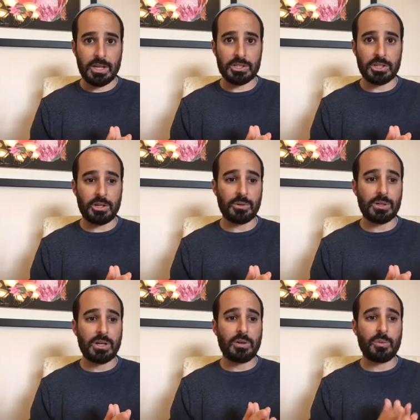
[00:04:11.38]

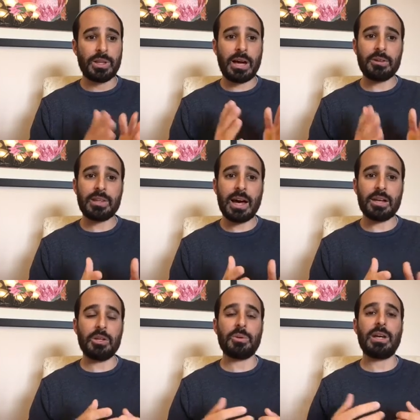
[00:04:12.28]
So without
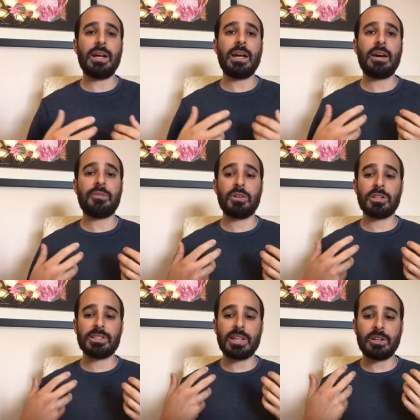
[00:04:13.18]
that, you can't have
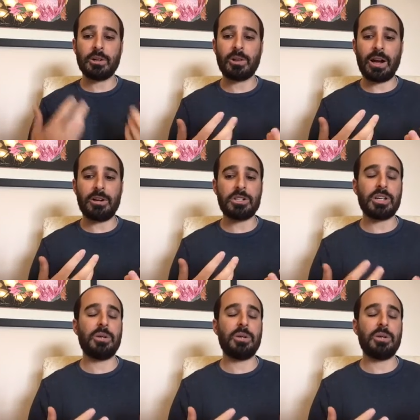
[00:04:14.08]
good cellular energy.